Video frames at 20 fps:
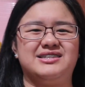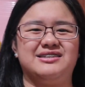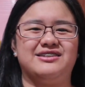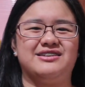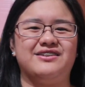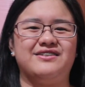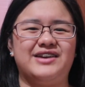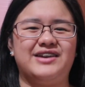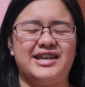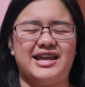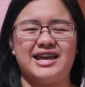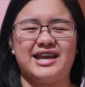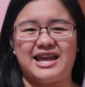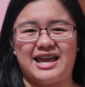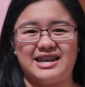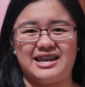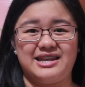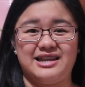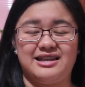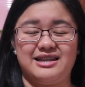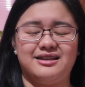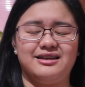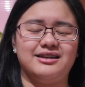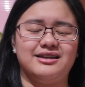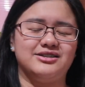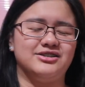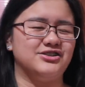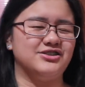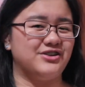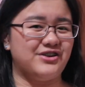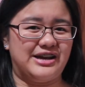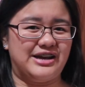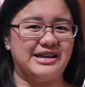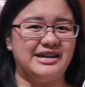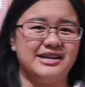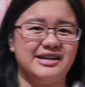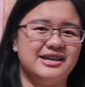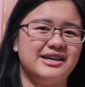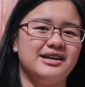you know, and I kind of enjoy